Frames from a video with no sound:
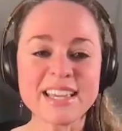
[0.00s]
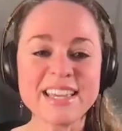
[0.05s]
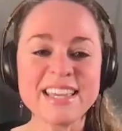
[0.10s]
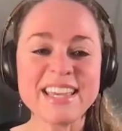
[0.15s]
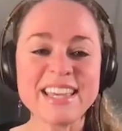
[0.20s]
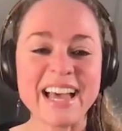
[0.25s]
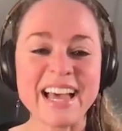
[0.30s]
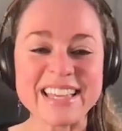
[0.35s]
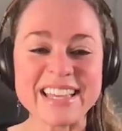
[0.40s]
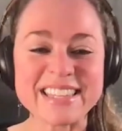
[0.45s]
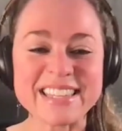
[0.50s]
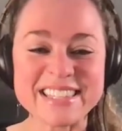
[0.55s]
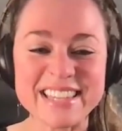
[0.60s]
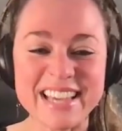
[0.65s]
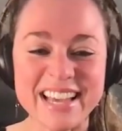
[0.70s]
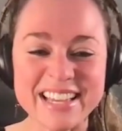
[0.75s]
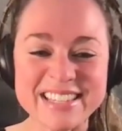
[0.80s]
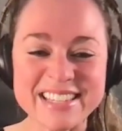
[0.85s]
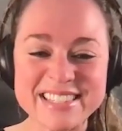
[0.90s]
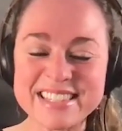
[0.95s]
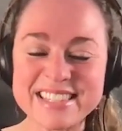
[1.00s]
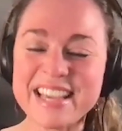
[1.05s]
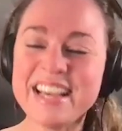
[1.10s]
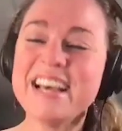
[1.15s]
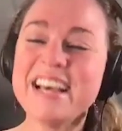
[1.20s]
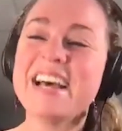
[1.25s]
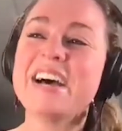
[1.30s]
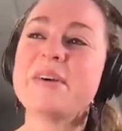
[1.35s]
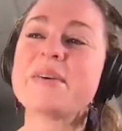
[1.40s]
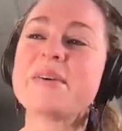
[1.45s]
Yes.
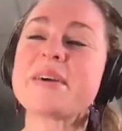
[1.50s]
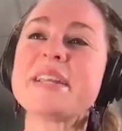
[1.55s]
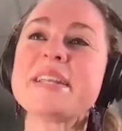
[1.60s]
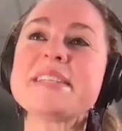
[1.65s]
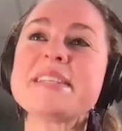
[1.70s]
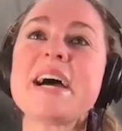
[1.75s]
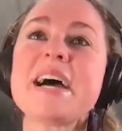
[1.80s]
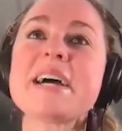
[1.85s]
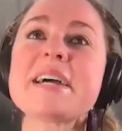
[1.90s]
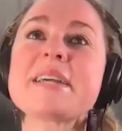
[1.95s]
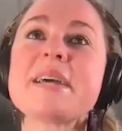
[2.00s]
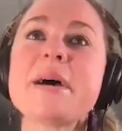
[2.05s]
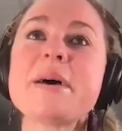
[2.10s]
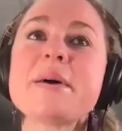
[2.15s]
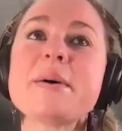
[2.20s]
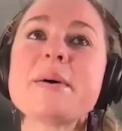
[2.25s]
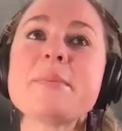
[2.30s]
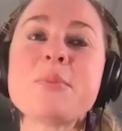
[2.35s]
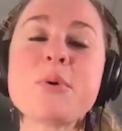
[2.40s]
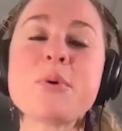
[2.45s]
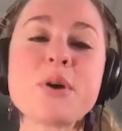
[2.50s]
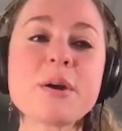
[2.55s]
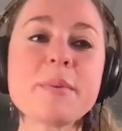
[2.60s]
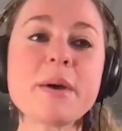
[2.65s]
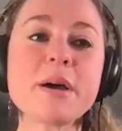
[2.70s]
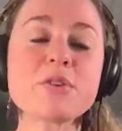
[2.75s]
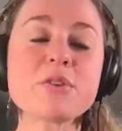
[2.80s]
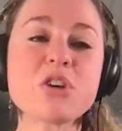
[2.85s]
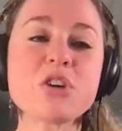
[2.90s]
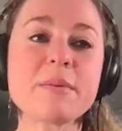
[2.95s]
We're going to talk more
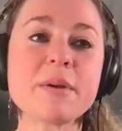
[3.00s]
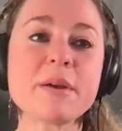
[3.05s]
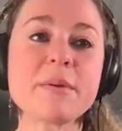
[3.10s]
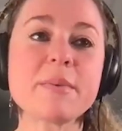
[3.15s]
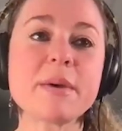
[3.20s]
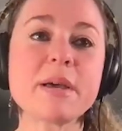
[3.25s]
about trauma,